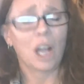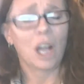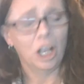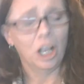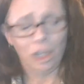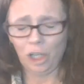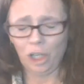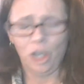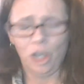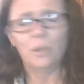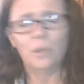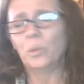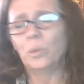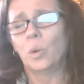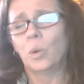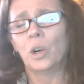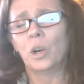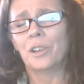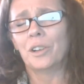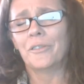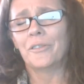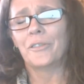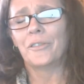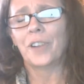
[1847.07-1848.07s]
a lone
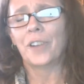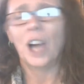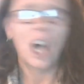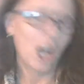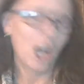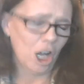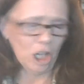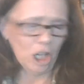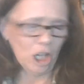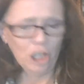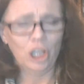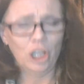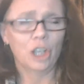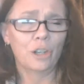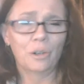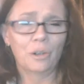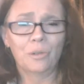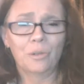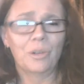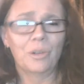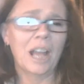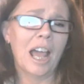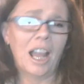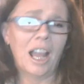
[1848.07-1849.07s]
wolf, a
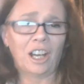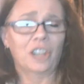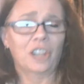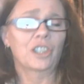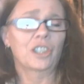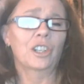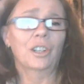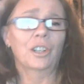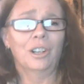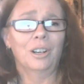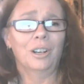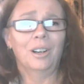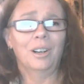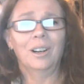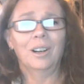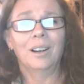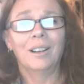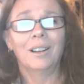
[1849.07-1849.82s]
lone actor.